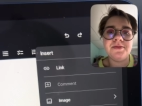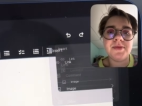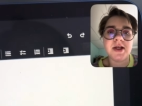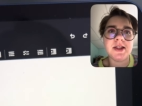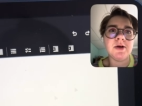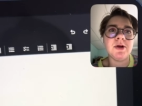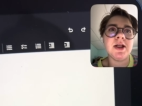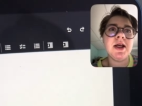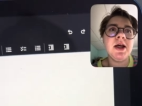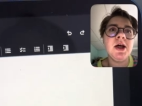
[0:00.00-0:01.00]
that one.
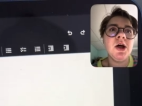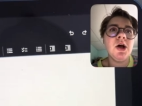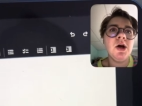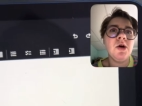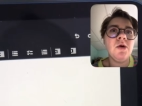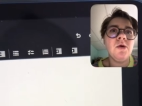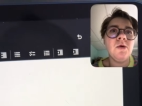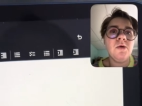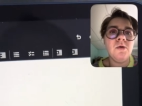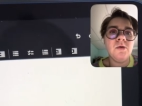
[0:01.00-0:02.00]

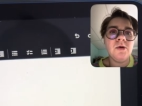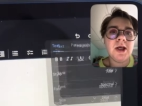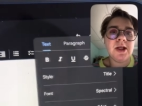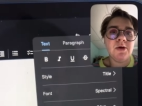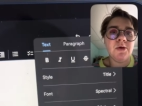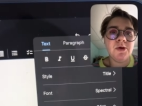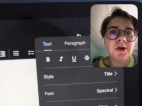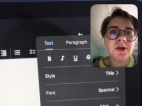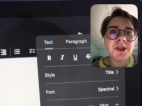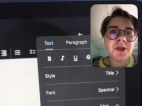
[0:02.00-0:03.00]
In
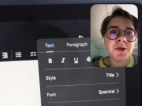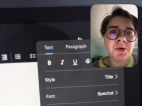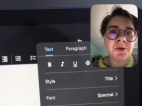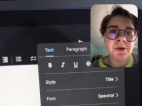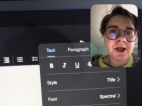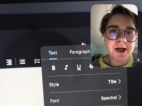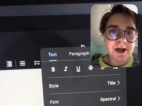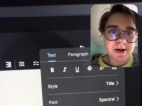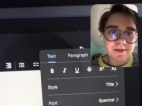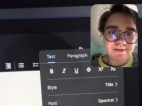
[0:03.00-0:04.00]
order to
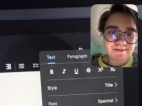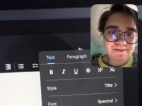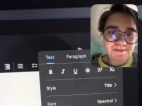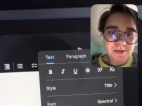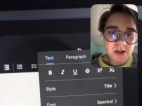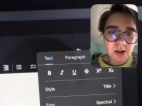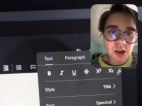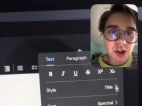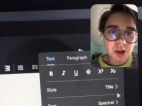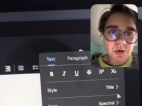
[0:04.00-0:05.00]

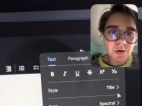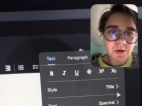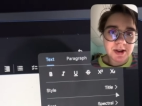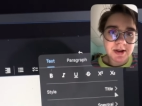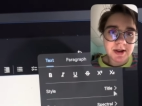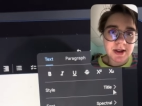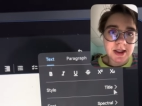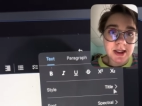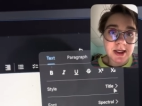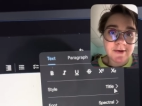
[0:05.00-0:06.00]
do
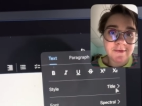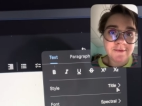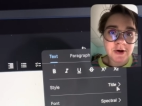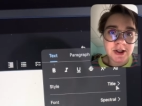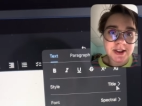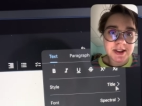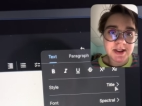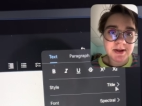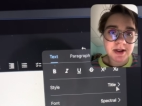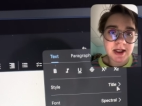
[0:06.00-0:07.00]
the font
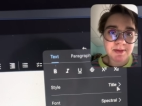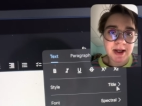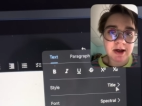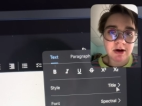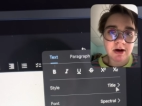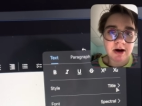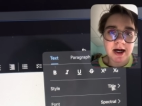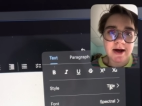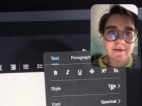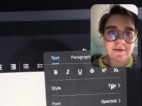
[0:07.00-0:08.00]
and
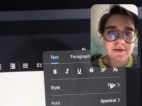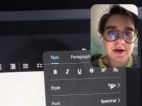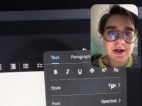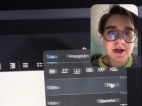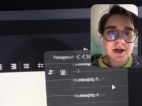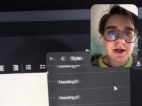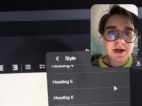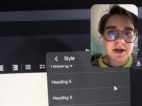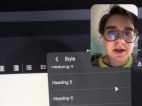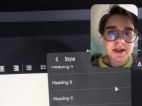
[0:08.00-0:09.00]
paragraph,
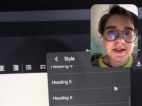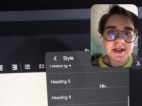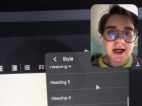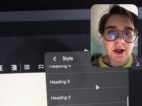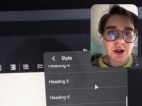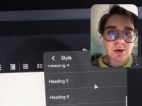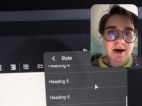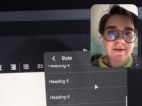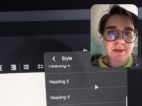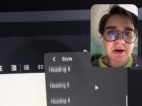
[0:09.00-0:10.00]
the style, you
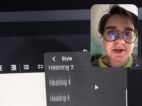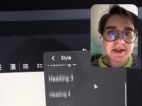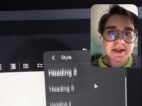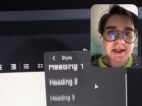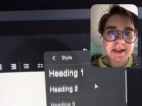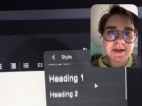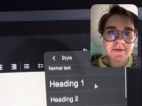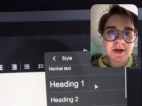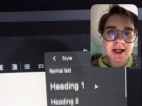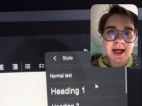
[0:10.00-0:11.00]
have about 6
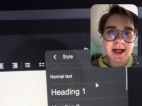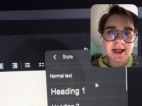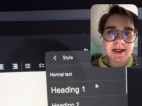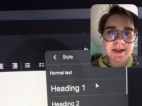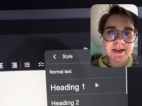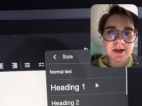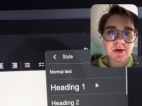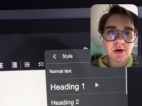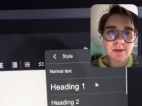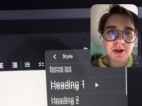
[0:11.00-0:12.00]
different headings:
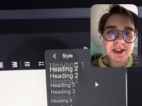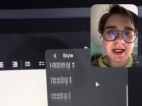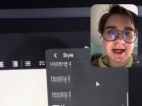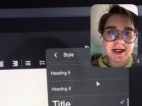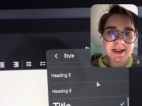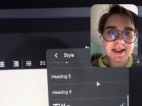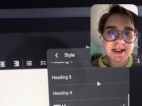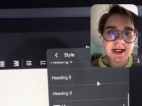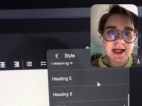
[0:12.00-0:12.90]
normal text